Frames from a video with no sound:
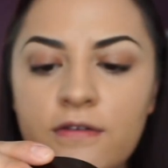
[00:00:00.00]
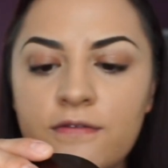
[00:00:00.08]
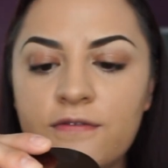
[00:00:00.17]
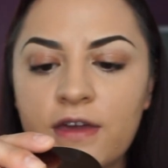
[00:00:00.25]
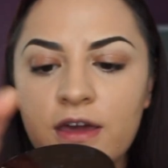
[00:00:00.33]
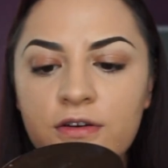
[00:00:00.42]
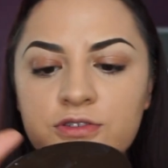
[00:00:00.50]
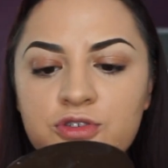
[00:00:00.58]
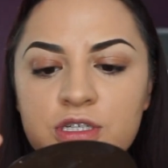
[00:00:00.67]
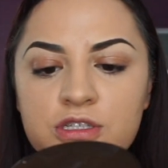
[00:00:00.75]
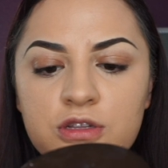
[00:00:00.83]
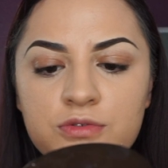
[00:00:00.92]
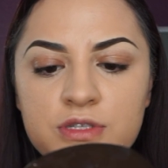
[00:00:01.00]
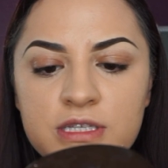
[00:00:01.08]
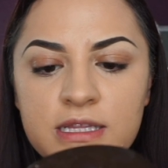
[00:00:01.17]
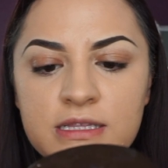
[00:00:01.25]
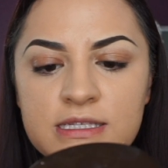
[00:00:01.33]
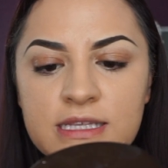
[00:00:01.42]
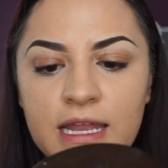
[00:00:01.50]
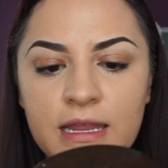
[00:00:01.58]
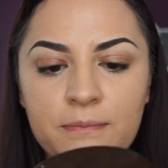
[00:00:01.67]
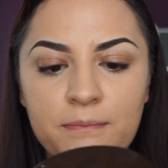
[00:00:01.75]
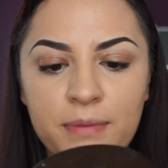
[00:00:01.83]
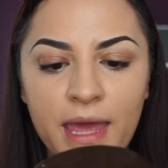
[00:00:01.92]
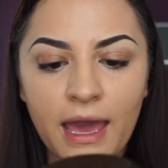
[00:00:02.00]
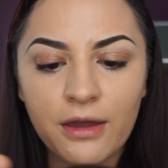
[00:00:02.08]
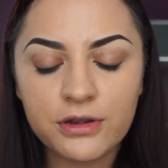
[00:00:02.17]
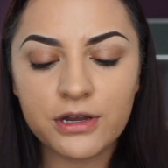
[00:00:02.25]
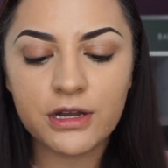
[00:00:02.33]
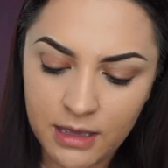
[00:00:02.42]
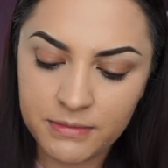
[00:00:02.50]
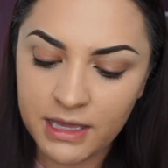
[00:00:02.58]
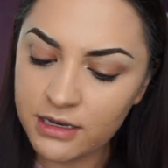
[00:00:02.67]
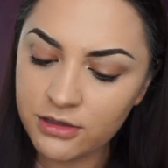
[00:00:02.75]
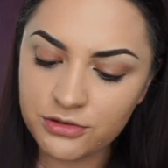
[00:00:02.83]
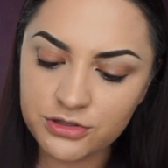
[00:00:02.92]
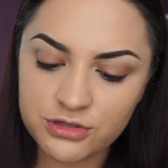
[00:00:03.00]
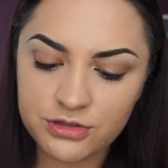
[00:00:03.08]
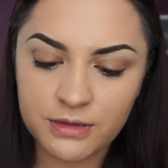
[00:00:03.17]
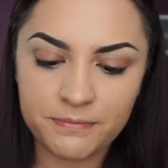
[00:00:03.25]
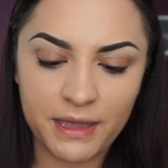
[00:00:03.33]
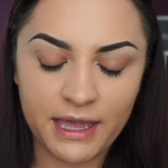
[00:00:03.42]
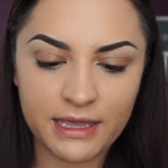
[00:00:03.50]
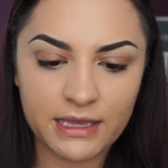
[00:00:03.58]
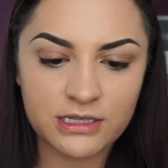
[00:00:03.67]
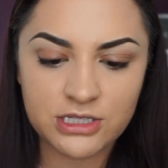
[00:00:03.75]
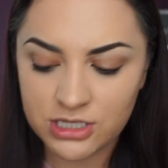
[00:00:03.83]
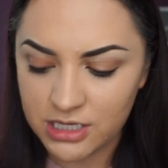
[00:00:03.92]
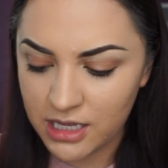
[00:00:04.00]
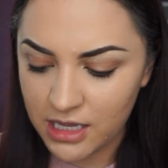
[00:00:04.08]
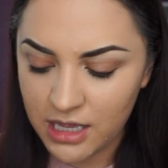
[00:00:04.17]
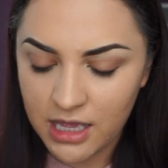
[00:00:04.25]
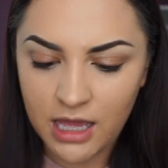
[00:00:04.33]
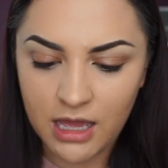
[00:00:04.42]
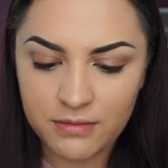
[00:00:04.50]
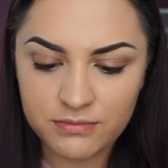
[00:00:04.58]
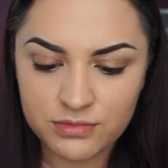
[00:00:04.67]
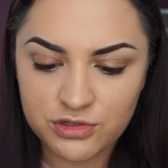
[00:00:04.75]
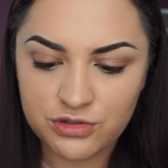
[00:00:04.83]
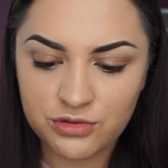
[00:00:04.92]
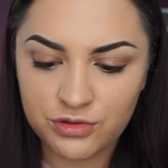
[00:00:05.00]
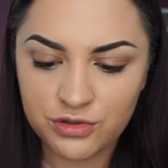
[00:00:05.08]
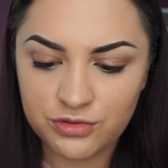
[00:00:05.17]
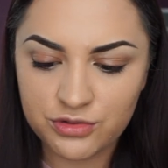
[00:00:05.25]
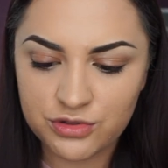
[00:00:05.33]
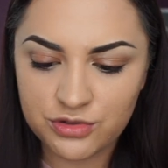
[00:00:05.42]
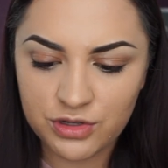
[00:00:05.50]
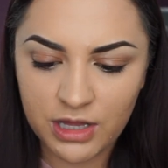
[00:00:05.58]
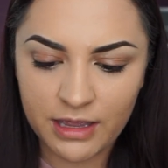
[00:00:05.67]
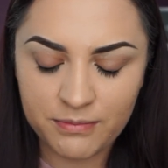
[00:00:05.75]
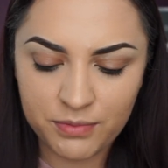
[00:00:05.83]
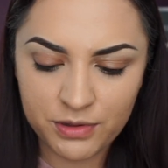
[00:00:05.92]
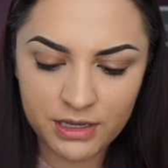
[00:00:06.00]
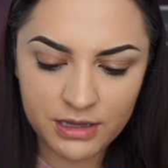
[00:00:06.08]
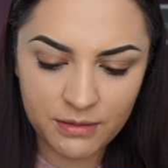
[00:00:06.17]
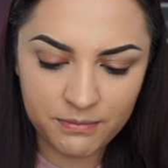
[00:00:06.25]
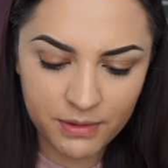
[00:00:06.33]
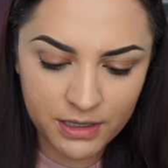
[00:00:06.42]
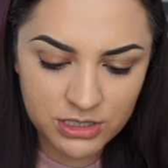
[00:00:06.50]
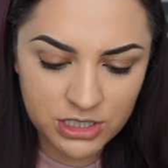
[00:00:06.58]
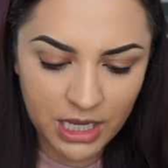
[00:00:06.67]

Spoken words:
Veil Translucent Setting Powder. I'm getting used to the package. I'm so used to like putting a bunch